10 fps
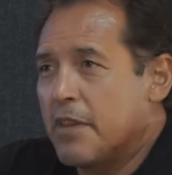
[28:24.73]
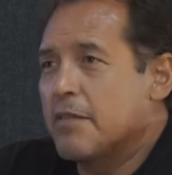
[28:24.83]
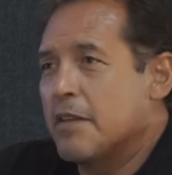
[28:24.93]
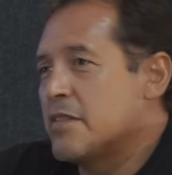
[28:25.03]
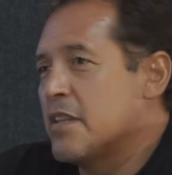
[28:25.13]

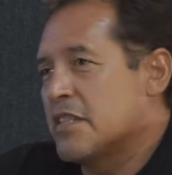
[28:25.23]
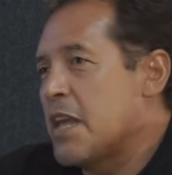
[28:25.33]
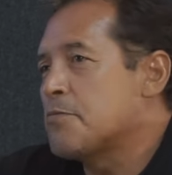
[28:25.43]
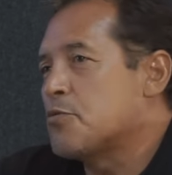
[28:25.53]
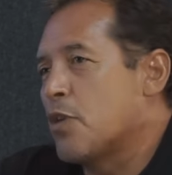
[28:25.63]
It's the
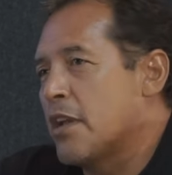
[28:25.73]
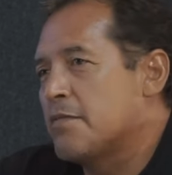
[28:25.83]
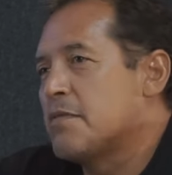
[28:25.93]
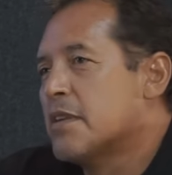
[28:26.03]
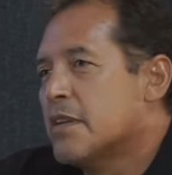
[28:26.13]
same swell,
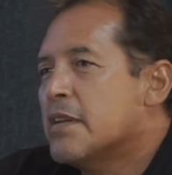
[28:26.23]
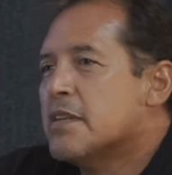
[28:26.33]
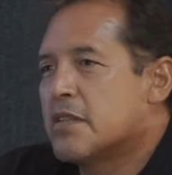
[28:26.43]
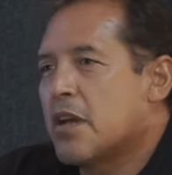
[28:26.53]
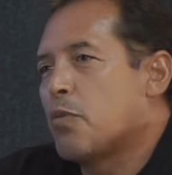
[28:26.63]

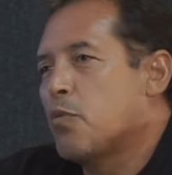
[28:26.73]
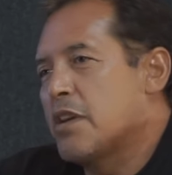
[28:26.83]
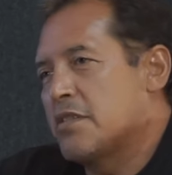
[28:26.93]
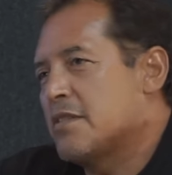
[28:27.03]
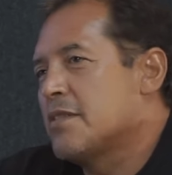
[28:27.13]

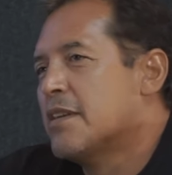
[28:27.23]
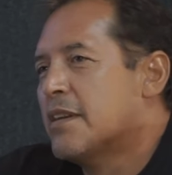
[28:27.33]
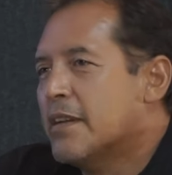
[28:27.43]
southwest